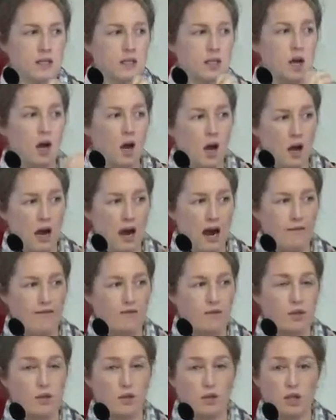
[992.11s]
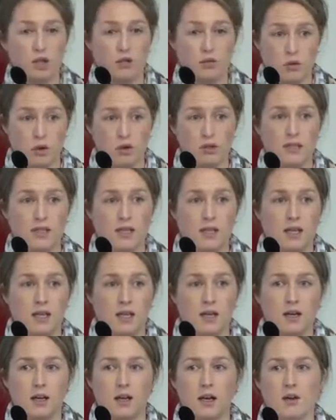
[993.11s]
And I have to acknowledge Roz
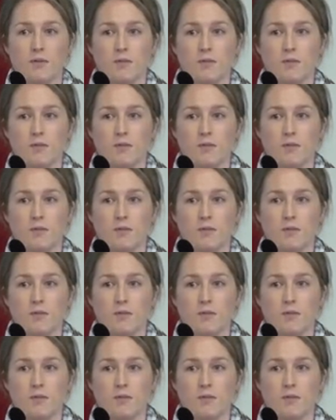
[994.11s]
here,